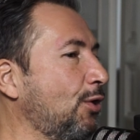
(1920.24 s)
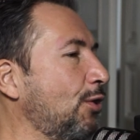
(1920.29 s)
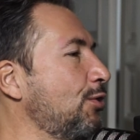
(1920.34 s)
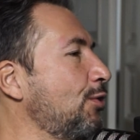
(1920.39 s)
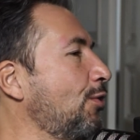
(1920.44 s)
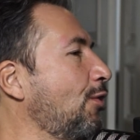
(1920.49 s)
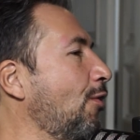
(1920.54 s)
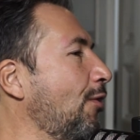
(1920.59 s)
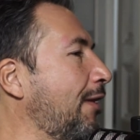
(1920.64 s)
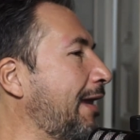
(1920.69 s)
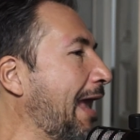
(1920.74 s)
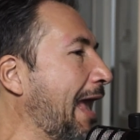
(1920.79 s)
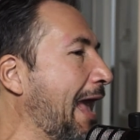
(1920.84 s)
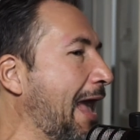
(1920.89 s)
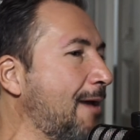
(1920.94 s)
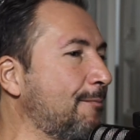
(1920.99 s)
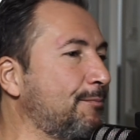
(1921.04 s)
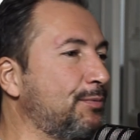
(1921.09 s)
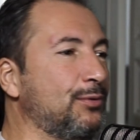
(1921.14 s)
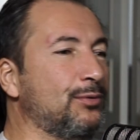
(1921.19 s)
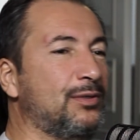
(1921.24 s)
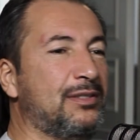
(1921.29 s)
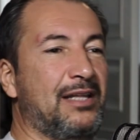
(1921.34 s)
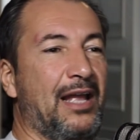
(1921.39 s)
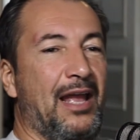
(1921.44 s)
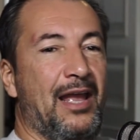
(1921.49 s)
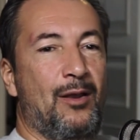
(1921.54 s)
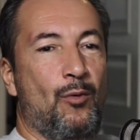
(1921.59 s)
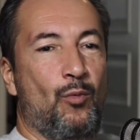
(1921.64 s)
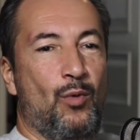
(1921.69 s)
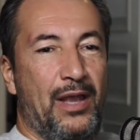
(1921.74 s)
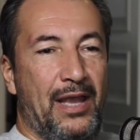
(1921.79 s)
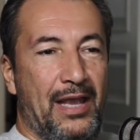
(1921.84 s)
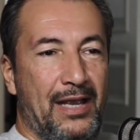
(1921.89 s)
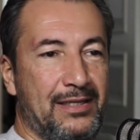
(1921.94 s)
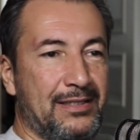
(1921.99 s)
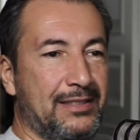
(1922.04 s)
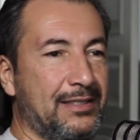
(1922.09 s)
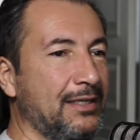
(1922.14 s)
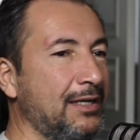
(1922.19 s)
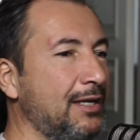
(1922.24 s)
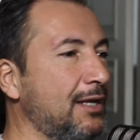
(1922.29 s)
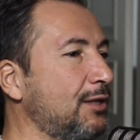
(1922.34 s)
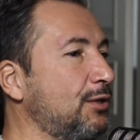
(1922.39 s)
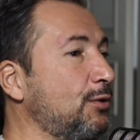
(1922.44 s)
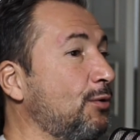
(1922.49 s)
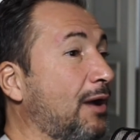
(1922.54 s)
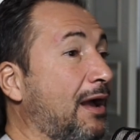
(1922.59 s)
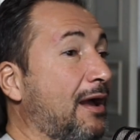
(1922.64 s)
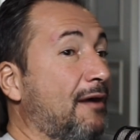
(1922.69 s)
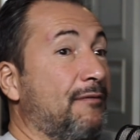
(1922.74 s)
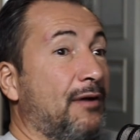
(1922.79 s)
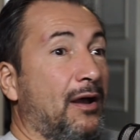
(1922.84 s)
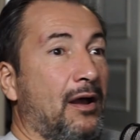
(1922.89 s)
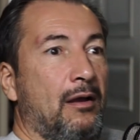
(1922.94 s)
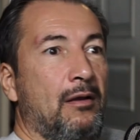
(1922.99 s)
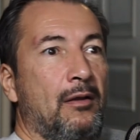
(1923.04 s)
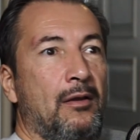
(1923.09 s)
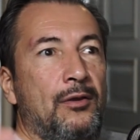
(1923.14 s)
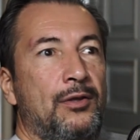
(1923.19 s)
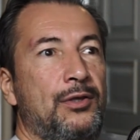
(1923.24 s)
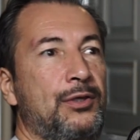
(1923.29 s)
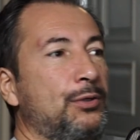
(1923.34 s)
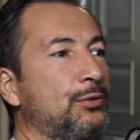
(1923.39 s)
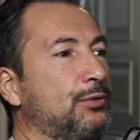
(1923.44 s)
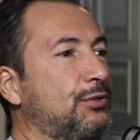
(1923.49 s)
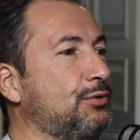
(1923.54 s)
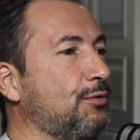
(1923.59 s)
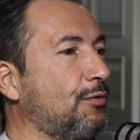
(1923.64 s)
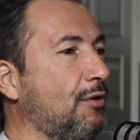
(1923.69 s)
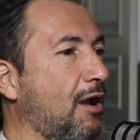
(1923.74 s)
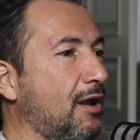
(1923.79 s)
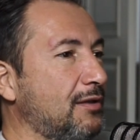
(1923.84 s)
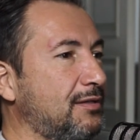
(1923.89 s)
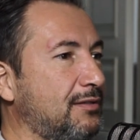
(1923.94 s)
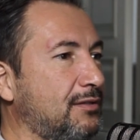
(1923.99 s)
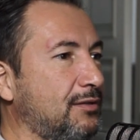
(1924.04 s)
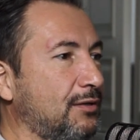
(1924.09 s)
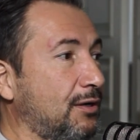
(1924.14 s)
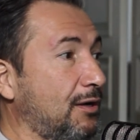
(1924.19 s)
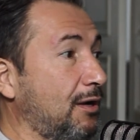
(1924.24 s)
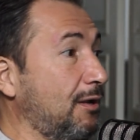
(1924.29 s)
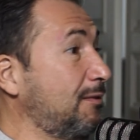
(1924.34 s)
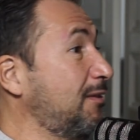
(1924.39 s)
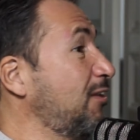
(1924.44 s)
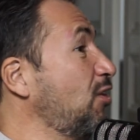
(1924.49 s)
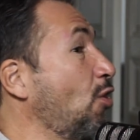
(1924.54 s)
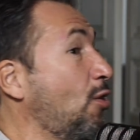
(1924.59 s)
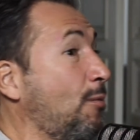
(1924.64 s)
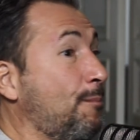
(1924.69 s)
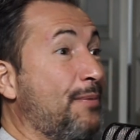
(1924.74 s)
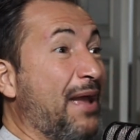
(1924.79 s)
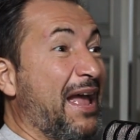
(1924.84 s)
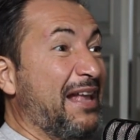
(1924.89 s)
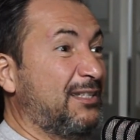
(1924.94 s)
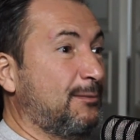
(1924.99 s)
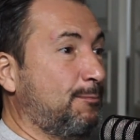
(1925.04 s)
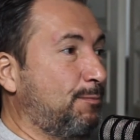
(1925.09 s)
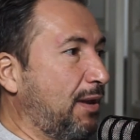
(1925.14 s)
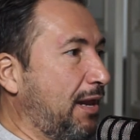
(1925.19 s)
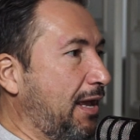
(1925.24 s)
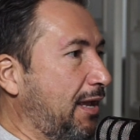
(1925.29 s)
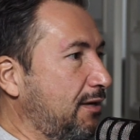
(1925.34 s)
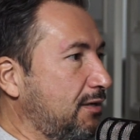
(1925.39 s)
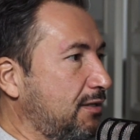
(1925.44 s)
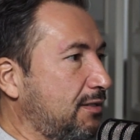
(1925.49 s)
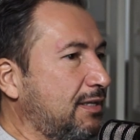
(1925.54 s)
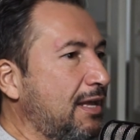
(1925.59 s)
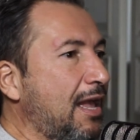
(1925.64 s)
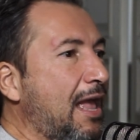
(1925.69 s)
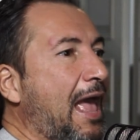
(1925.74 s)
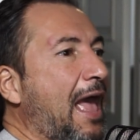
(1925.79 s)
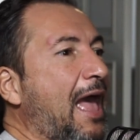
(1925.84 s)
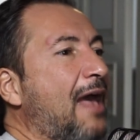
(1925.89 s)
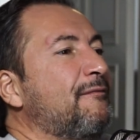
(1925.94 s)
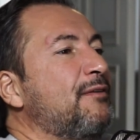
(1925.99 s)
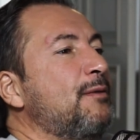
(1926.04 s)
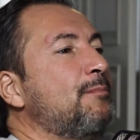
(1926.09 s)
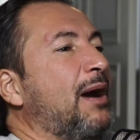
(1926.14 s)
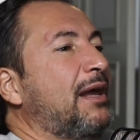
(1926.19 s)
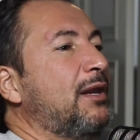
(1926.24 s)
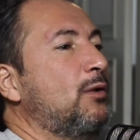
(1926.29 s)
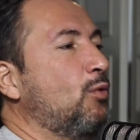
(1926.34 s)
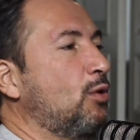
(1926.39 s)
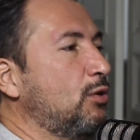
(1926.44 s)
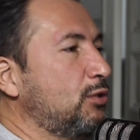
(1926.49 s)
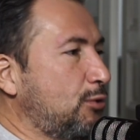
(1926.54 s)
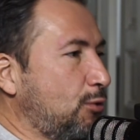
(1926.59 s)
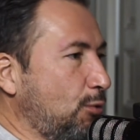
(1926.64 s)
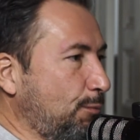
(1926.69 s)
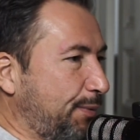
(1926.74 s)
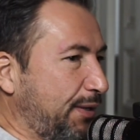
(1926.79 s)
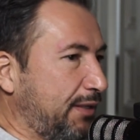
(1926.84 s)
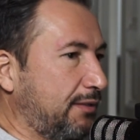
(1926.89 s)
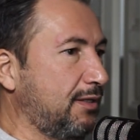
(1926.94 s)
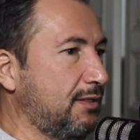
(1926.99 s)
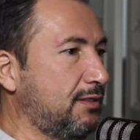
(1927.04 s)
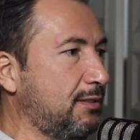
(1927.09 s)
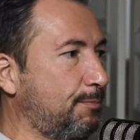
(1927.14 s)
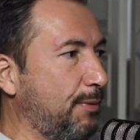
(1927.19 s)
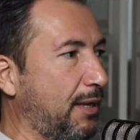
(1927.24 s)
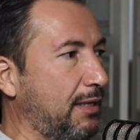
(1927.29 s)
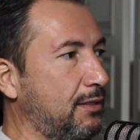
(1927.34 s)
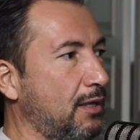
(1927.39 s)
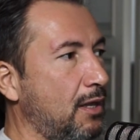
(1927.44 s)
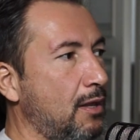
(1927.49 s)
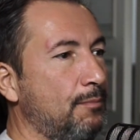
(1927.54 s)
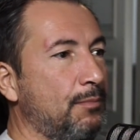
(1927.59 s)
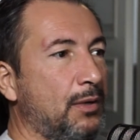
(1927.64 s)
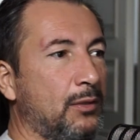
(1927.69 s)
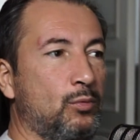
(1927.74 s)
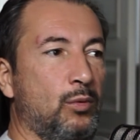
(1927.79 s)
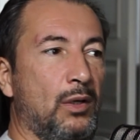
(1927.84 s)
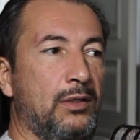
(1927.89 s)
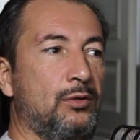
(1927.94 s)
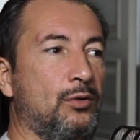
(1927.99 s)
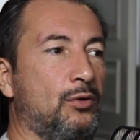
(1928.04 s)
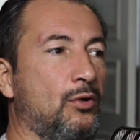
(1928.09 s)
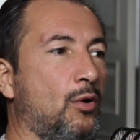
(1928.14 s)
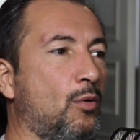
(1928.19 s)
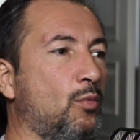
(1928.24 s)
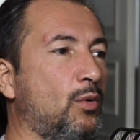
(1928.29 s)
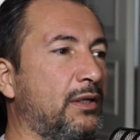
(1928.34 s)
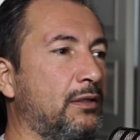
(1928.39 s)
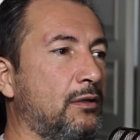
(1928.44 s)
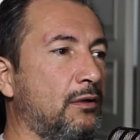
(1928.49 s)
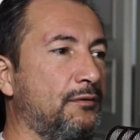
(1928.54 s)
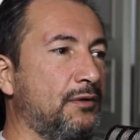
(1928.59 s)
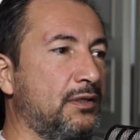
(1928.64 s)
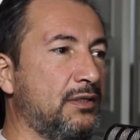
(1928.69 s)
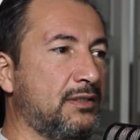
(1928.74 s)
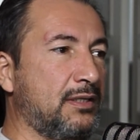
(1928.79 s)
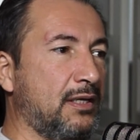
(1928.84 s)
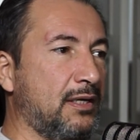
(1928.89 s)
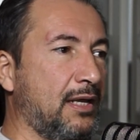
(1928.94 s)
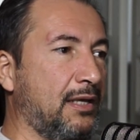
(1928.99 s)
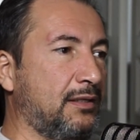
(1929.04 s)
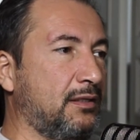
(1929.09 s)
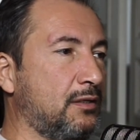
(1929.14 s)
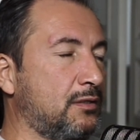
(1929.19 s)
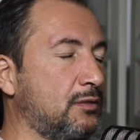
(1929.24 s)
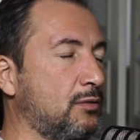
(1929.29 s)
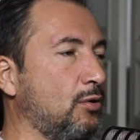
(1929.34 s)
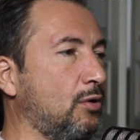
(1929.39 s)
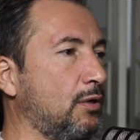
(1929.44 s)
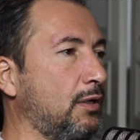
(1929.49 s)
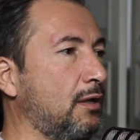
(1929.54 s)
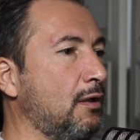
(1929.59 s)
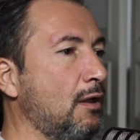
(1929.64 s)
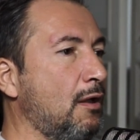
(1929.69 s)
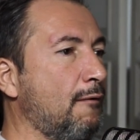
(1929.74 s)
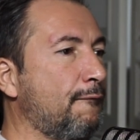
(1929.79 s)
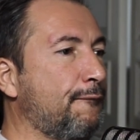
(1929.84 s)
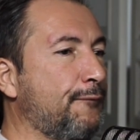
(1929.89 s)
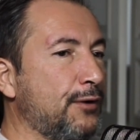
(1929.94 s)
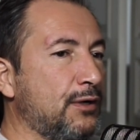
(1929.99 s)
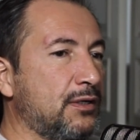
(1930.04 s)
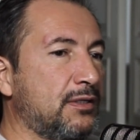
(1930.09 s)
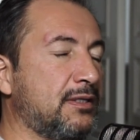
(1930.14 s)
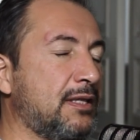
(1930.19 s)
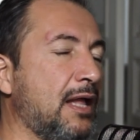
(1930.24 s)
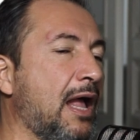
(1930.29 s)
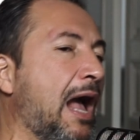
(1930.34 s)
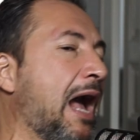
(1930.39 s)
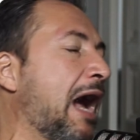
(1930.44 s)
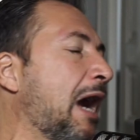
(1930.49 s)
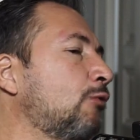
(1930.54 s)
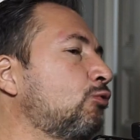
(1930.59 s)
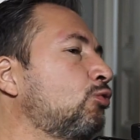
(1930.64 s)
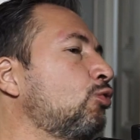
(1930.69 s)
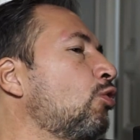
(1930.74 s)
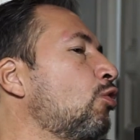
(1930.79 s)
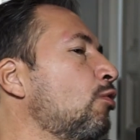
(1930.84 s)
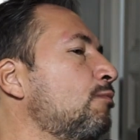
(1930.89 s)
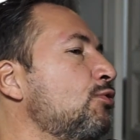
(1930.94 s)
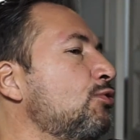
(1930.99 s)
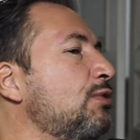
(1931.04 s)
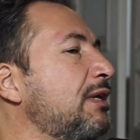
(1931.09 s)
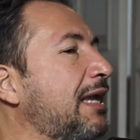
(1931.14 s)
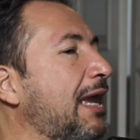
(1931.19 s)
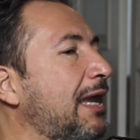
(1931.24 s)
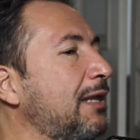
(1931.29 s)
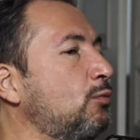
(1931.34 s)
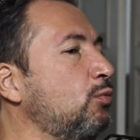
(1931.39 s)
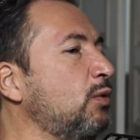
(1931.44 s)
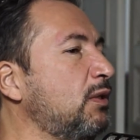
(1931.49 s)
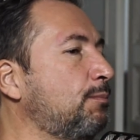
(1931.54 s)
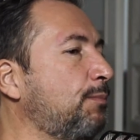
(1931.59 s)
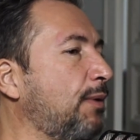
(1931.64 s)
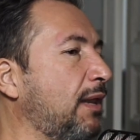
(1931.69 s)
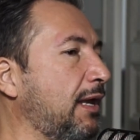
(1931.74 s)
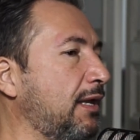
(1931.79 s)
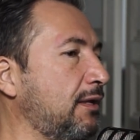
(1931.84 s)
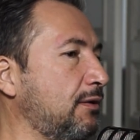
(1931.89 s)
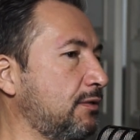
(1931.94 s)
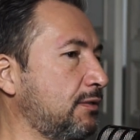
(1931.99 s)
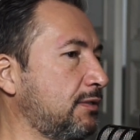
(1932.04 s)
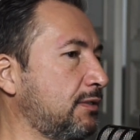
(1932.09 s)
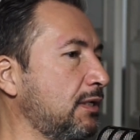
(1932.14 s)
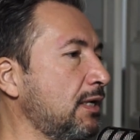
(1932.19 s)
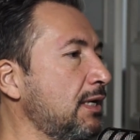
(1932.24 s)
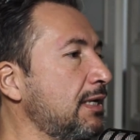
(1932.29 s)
know, you go camp, you stay weeks, you have a huge roster, your best players, everybody wants to participate. But when you go window, it's another story. First, how to communicate with players,